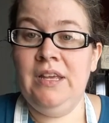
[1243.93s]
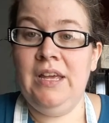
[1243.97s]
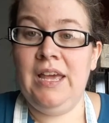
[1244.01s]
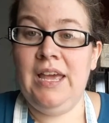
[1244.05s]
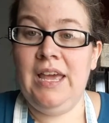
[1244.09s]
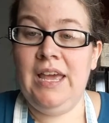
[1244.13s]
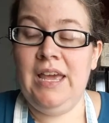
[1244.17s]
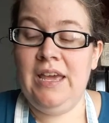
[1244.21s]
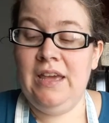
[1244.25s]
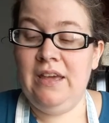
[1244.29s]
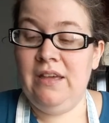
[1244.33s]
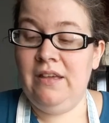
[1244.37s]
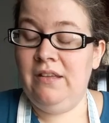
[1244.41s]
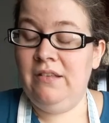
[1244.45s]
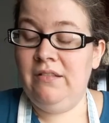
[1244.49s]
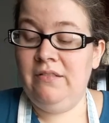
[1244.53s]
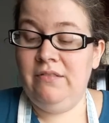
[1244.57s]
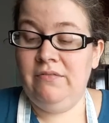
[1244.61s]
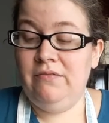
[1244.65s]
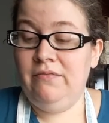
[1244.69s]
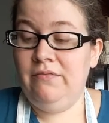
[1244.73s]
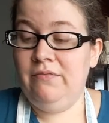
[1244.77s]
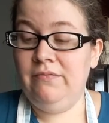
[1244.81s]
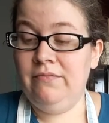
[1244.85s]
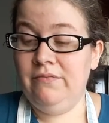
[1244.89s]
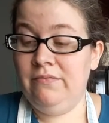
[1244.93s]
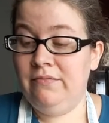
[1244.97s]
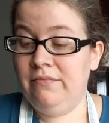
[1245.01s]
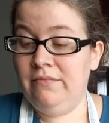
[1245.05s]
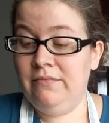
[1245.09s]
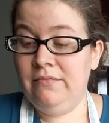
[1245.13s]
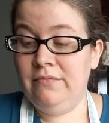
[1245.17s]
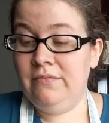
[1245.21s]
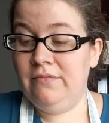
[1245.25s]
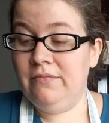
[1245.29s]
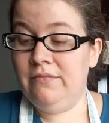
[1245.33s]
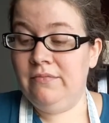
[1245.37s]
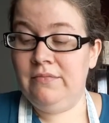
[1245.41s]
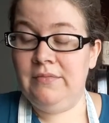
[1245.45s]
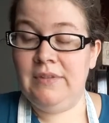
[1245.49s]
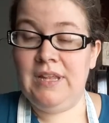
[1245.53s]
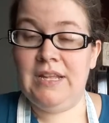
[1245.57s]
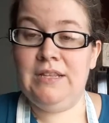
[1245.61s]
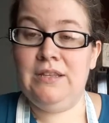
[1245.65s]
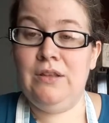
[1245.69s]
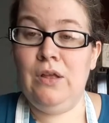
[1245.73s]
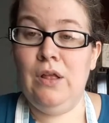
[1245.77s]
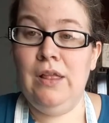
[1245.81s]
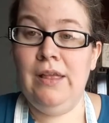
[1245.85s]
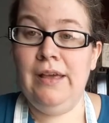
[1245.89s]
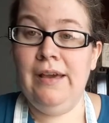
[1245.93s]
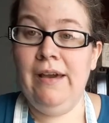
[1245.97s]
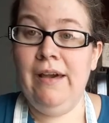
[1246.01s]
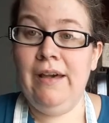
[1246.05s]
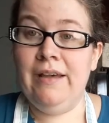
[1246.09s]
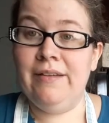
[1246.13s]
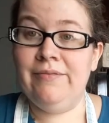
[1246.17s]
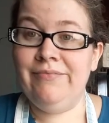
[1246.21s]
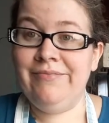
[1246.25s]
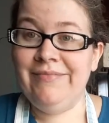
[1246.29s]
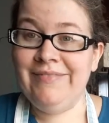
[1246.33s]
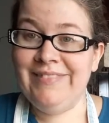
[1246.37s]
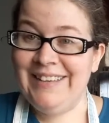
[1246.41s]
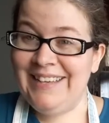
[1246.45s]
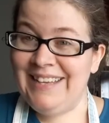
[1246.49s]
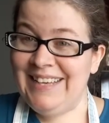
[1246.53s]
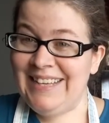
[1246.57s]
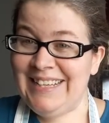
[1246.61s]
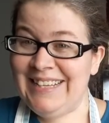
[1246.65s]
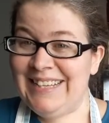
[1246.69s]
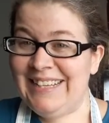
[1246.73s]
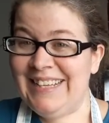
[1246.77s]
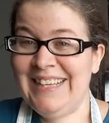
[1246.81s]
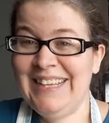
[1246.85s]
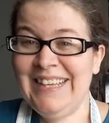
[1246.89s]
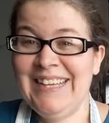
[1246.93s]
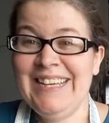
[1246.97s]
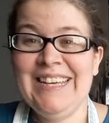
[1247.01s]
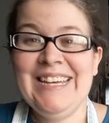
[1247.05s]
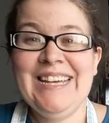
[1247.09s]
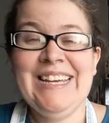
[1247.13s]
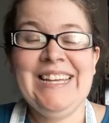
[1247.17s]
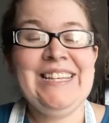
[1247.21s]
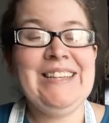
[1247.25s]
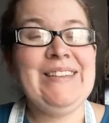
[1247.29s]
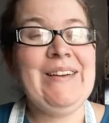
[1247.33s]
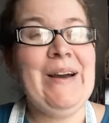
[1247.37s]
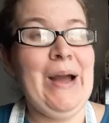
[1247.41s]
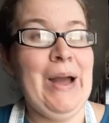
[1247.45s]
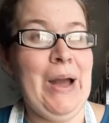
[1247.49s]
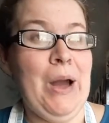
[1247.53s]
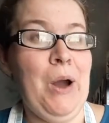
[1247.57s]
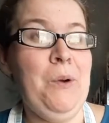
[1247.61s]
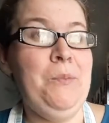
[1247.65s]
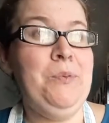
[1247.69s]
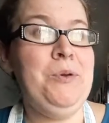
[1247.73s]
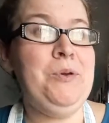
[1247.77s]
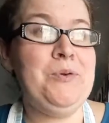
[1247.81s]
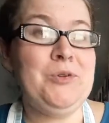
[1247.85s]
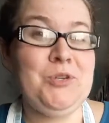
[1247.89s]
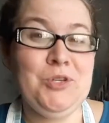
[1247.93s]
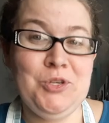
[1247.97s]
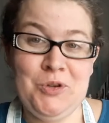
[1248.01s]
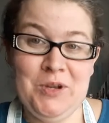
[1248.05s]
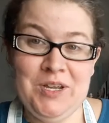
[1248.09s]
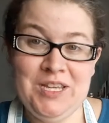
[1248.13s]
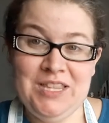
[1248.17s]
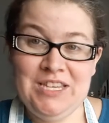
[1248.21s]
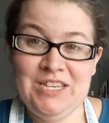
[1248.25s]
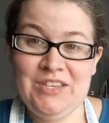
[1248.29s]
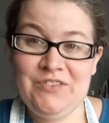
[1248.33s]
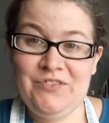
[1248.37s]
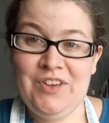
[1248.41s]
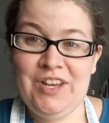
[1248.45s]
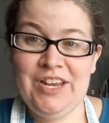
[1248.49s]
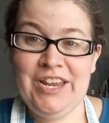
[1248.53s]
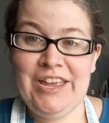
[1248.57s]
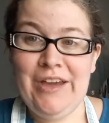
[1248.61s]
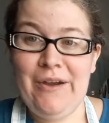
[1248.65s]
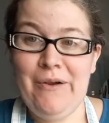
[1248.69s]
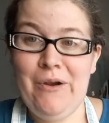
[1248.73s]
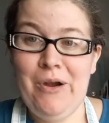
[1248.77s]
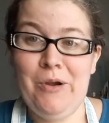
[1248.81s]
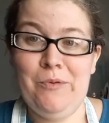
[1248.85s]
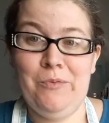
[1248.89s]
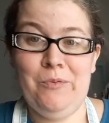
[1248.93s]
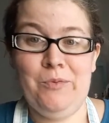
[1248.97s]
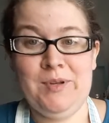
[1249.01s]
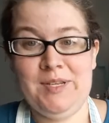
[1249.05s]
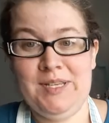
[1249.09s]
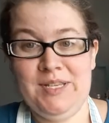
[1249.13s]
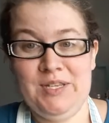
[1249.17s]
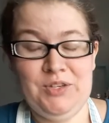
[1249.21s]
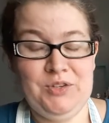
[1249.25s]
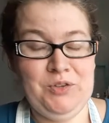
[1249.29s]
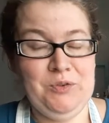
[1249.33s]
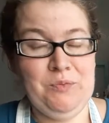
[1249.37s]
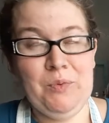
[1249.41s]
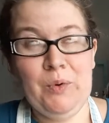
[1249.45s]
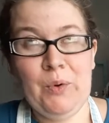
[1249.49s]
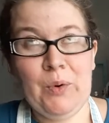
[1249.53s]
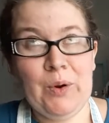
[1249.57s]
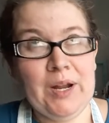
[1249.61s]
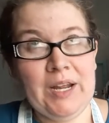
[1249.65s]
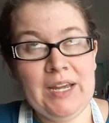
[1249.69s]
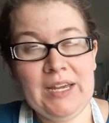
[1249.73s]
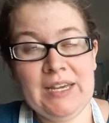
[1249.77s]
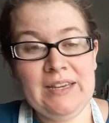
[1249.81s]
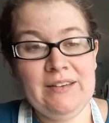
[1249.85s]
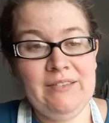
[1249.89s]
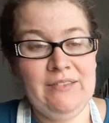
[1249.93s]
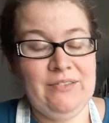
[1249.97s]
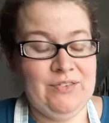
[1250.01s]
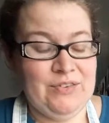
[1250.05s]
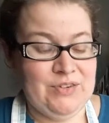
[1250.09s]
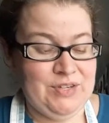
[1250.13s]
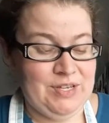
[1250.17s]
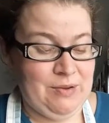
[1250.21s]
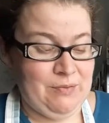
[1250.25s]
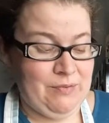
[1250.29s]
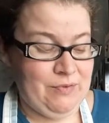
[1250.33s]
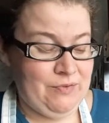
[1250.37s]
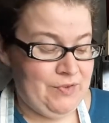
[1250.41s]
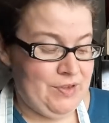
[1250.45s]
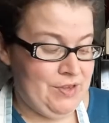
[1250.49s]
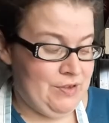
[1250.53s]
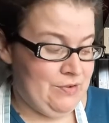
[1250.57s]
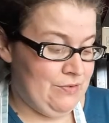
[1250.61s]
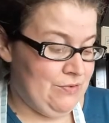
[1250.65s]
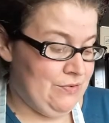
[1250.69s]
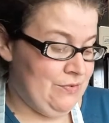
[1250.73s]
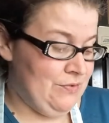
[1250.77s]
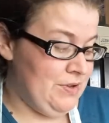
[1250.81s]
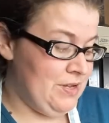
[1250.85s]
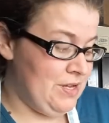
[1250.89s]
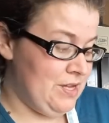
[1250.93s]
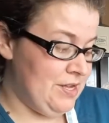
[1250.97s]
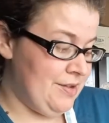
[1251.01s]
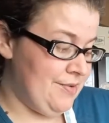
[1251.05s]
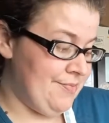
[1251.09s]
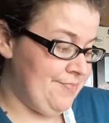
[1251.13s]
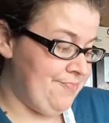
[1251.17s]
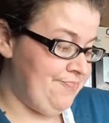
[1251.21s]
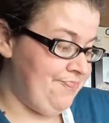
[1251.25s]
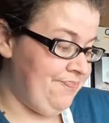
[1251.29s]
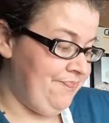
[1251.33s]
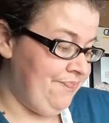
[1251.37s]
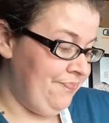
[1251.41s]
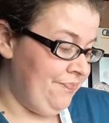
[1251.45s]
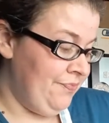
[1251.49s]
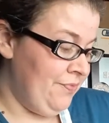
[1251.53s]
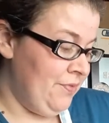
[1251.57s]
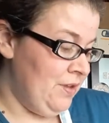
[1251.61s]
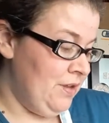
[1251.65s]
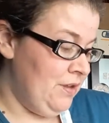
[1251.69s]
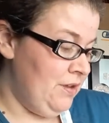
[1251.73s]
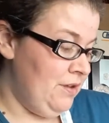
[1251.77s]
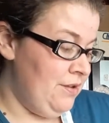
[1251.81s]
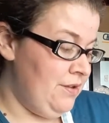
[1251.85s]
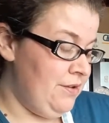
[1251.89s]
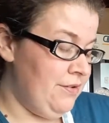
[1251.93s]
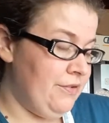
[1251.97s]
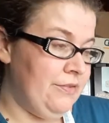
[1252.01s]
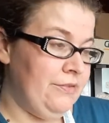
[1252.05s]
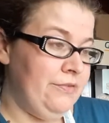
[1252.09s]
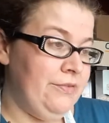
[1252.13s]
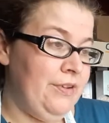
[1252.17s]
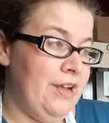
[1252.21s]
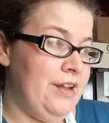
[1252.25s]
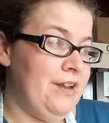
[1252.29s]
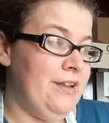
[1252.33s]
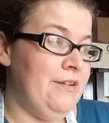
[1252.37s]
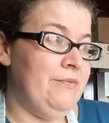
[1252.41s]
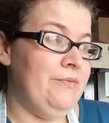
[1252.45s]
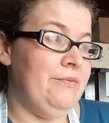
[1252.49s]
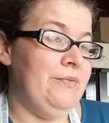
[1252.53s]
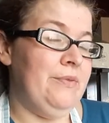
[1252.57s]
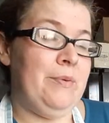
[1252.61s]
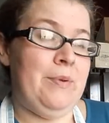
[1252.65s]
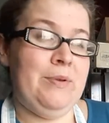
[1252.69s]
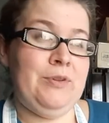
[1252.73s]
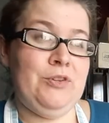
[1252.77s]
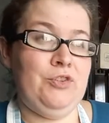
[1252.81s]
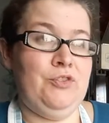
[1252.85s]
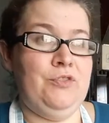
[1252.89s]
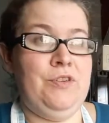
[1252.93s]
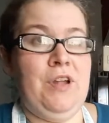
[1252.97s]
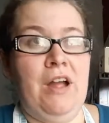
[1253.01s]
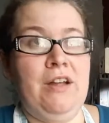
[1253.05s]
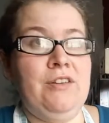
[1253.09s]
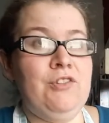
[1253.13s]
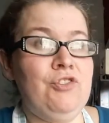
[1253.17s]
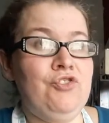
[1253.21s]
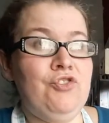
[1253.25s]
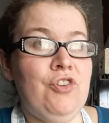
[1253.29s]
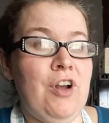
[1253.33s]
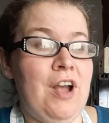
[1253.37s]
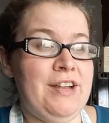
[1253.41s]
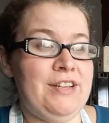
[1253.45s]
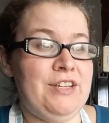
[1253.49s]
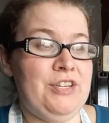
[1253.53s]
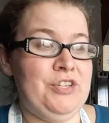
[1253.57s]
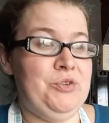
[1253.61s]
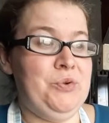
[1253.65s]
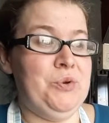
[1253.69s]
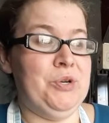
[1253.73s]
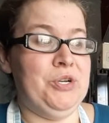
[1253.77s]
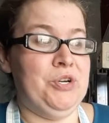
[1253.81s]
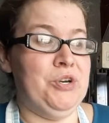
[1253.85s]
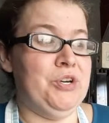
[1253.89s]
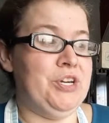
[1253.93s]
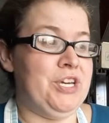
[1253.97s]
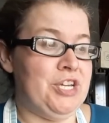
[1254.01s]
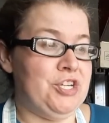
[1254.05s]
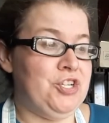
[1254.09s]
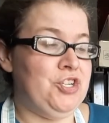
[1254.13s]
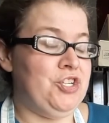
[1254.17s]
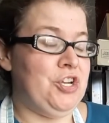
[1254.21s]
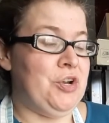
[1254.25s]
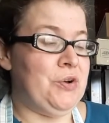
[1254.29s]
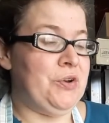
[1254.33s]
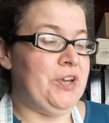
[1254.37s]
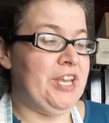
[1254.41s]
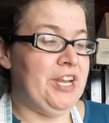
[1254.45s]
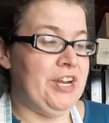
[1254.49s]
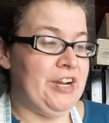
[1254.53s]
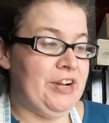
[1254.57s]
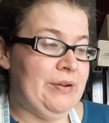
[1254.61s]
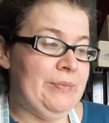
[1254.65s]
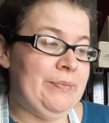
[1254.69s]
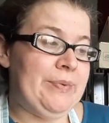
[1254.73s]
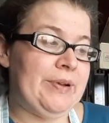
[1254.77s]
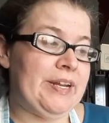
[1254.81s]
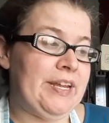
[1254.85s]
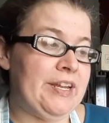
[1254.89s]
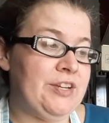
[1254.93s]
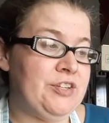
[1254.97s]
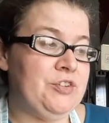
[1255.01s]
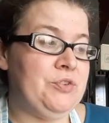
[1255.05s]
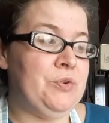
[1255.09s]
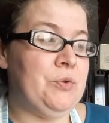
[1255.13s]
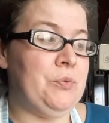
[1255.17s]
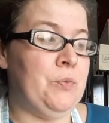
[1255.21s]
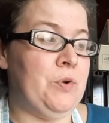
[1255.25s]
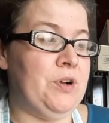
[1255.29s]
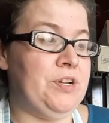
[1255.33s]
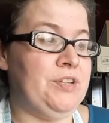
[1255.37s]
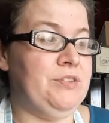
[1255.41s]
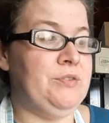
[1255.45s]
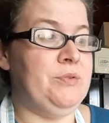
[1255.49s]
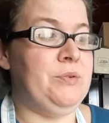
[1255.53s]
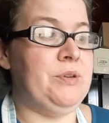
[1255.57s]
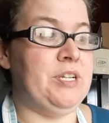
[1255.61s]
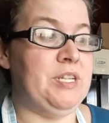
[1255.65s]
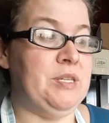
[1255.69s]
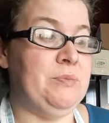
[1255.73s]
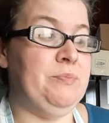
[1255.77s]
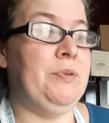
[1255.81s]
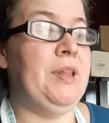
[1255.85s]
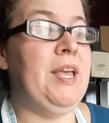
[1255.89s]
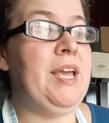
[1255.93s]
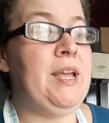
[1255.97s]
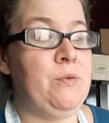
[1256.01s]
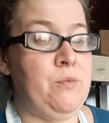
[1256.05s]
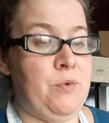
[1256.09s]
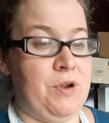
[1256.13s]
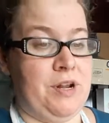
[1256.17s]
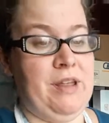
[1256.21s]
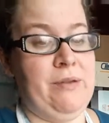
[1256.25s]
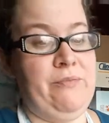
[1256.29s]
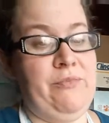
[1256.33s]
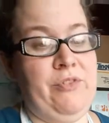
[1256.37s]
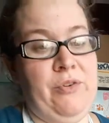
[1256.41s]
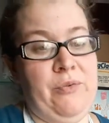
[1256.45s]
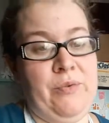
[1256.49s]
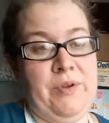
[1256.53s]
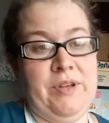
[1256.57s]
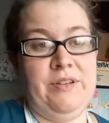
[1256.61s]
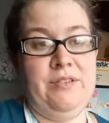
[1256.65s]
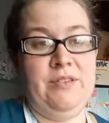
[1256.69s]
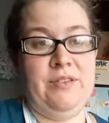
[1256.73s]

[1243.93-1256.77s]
And that's all I got. So I hope you enjoyed this video. I hope it wasn't too boring for some of you. You know, I'm not trying to do a cooking show here, but I do want to explain what I'm doing.